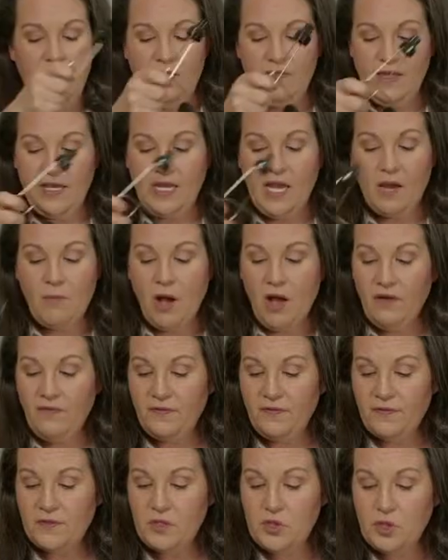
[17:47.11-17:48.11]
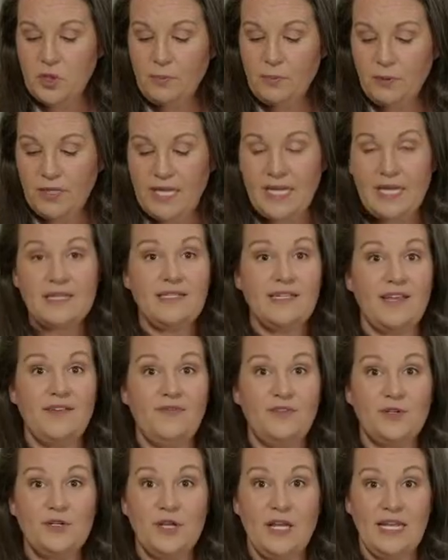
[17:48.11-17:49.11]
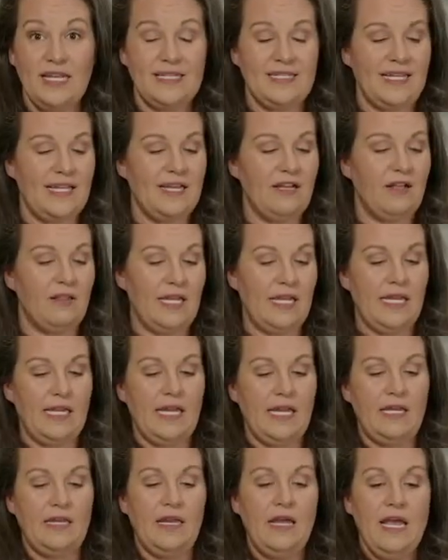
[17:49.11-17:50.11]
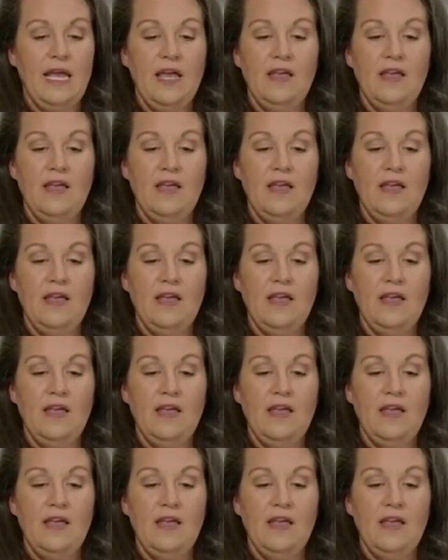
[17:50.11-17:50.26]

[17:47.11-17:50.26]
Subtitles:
They come off super easy for easy cleaning.